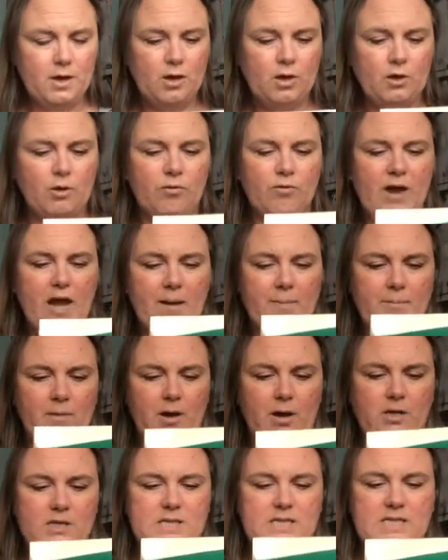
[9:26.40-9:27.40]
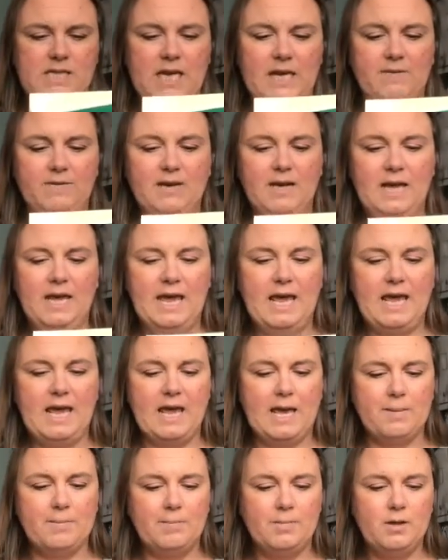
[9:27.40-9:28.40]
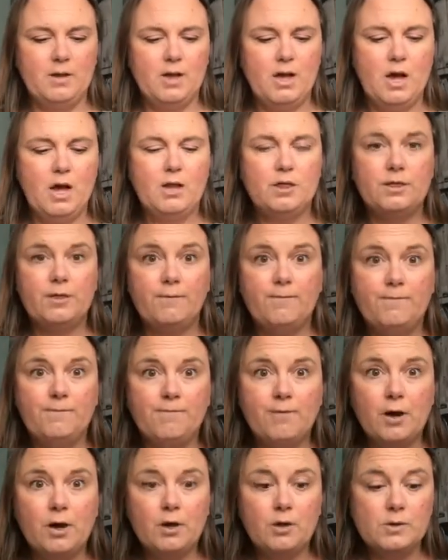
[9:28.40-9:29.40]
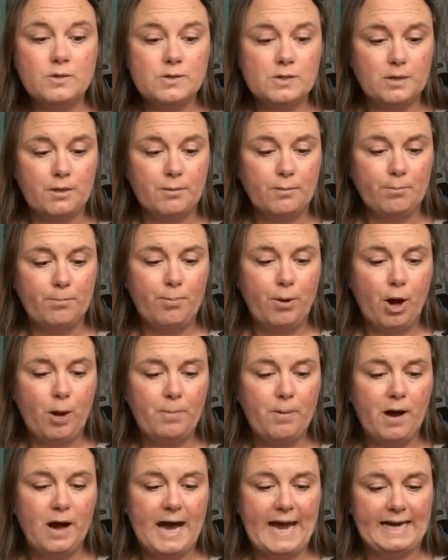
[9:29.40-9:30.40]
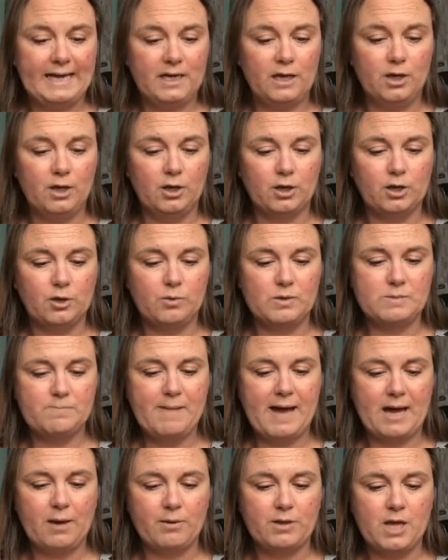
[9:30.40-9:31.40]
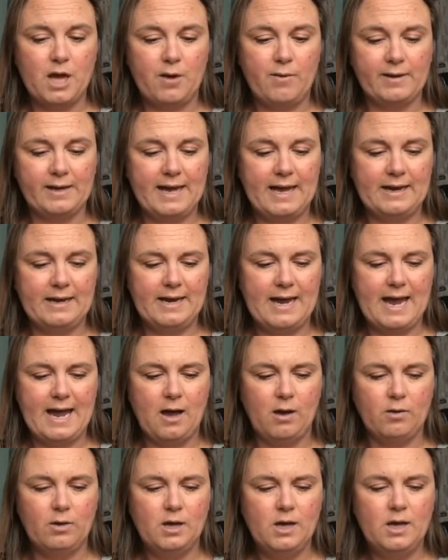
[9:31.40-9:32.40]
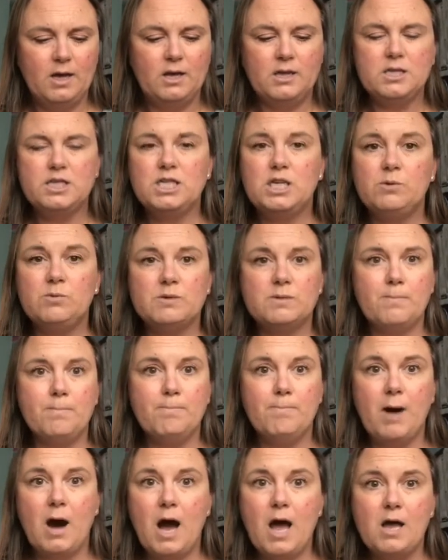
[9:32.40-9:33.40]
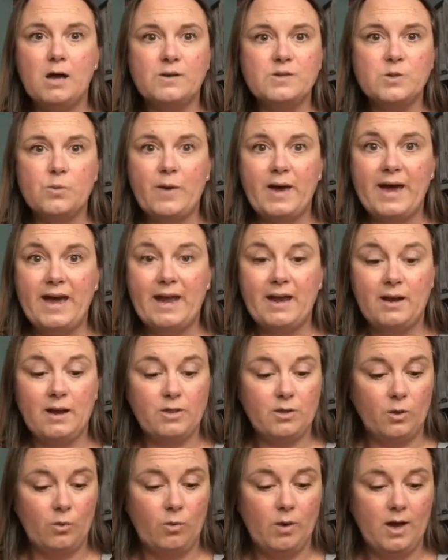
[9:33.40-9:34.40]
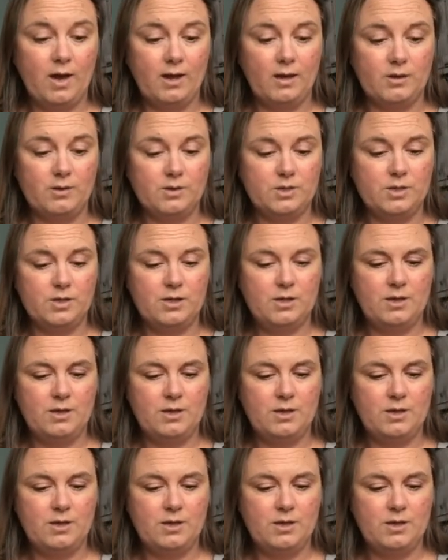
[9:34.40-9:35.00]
Grandma didn't even hear him. The frozen, pop-eyed look was back with her again now. She was miles away in another world.